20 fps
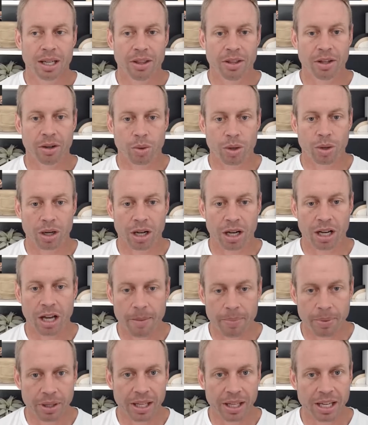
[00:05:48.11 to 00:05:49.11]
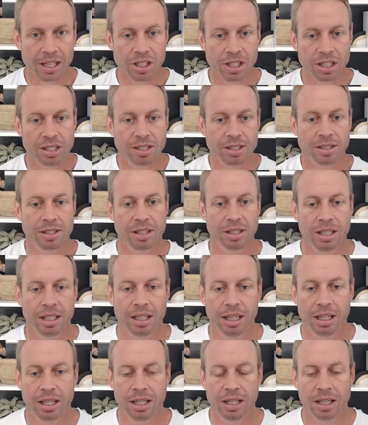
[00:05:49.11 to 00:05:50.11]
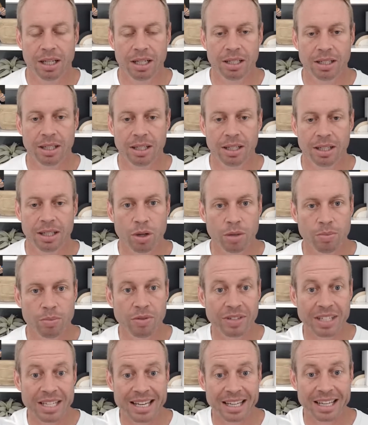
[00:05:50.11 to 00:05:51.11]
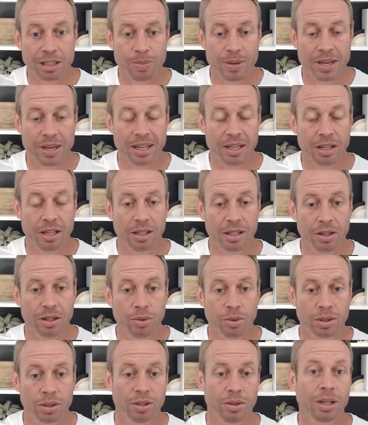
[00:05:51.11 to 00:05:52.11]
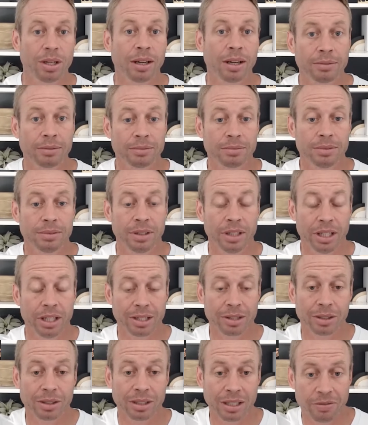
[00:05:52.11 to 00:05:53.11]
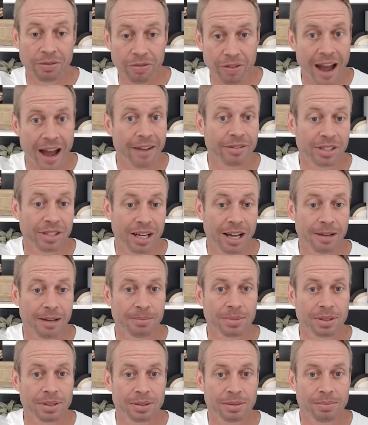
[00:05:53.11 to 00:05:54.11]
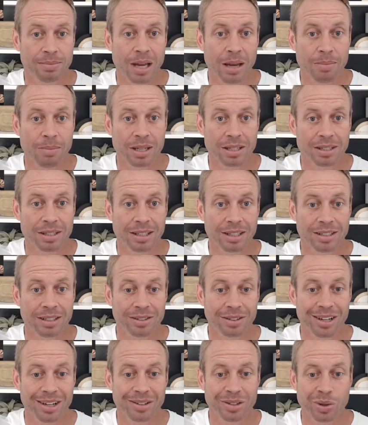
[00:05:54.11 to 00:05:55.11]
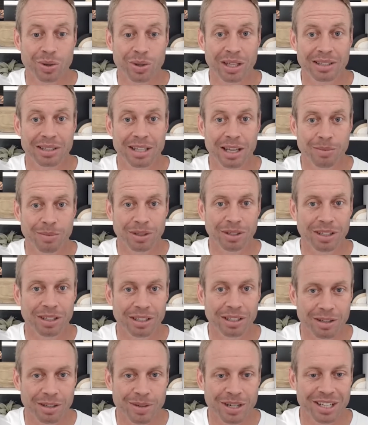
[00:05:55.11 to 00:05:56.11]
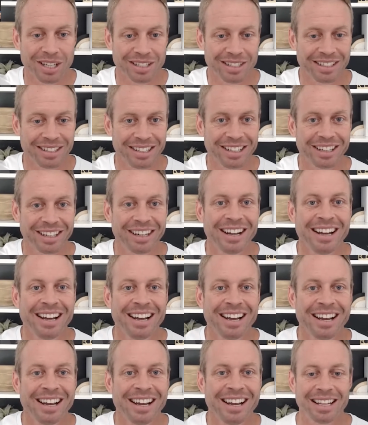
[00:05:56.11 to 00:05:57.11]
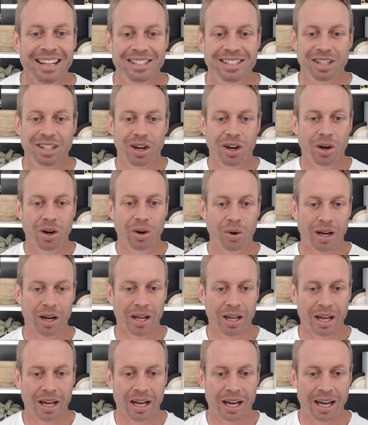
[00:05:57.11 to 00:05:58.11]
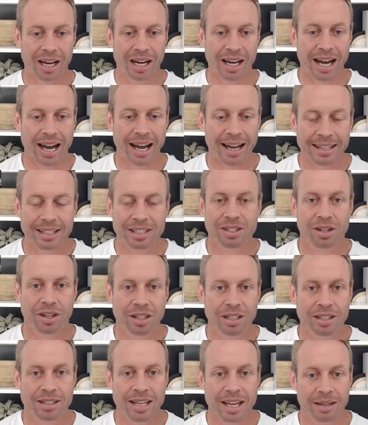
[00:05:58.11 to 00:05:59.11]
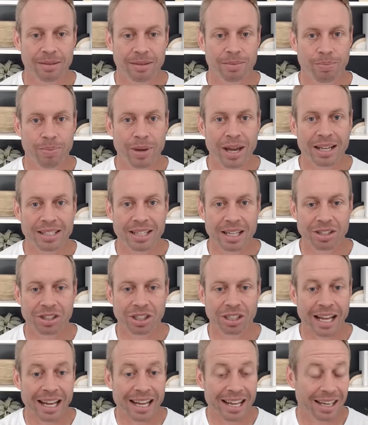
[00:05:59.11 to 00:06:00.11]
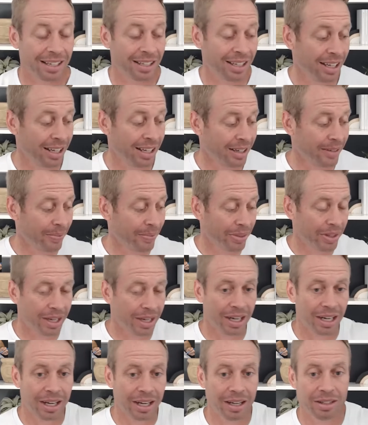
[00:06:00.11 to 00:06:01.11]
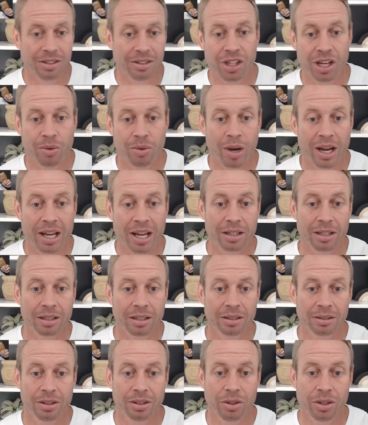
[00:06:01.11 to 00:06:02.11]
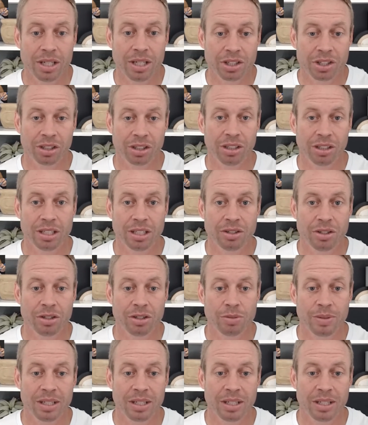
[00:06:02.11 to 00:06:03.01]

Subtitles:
there were a couple agents who had moved to EXP who were doing literally 5 times my business. So they're doing like 10 million in commissions a year. And so I started to pay attention. And Jen Wayner, who initially introduced